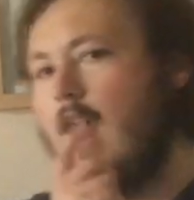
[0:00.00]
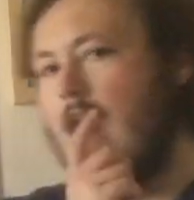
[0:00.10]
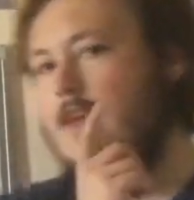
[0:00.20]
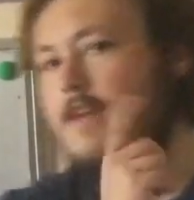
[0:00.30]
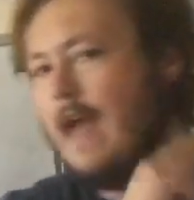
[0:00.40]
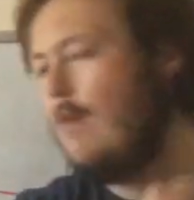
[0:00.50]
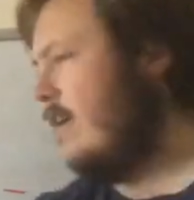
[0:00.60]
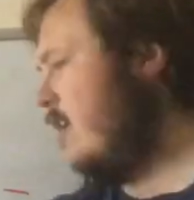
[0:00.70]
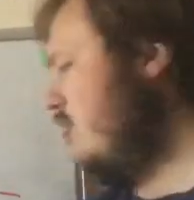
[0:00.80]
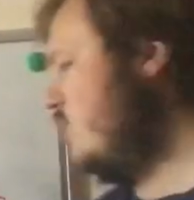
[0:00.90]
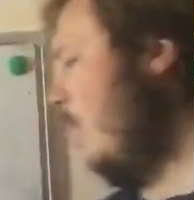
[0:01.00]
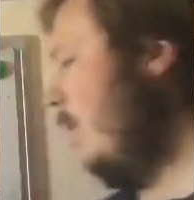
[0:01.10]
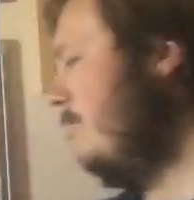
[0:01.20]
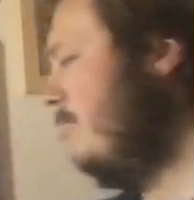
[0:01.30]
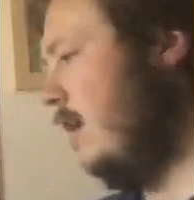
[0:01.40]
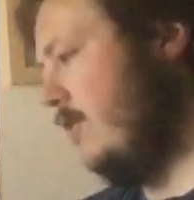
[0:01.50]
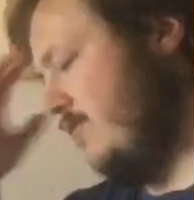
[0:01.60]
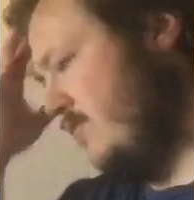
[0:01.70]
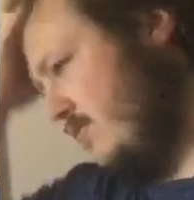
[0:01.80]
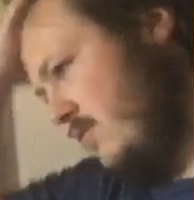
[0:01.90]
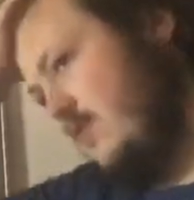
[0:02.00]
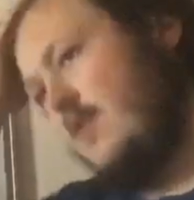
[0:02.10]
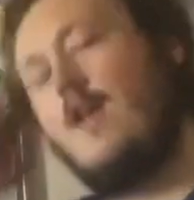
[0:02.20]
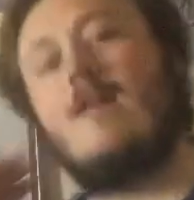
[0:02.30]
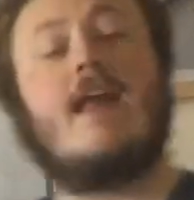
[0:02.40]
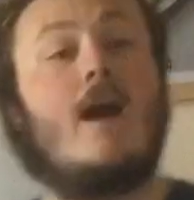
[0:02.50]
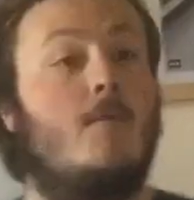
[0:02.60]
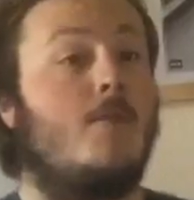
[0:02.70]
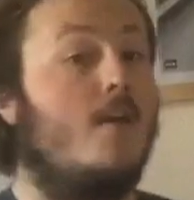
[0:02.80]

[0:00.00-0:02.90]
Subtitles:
Now we go to our mode. Now,